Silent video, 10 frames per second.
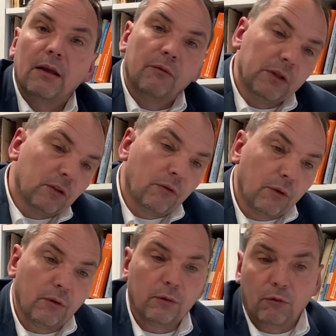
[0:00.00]
with the
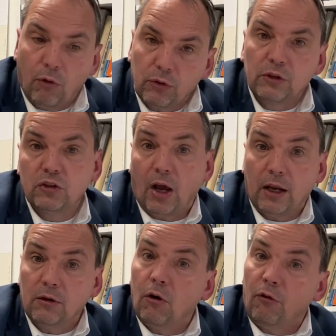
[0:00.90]
wrong
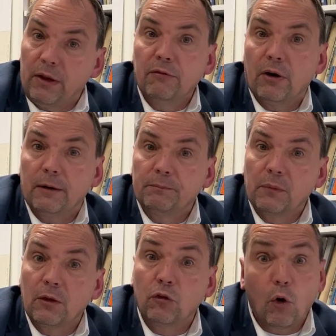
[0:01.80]
design of infra.
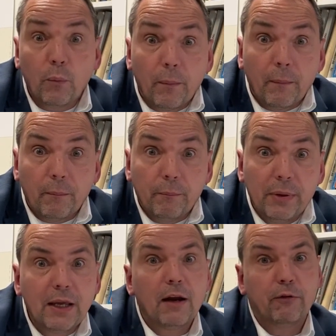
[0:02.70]
So
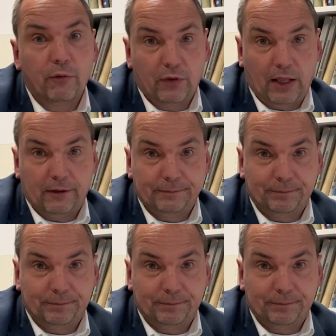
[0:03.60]
be careful with that.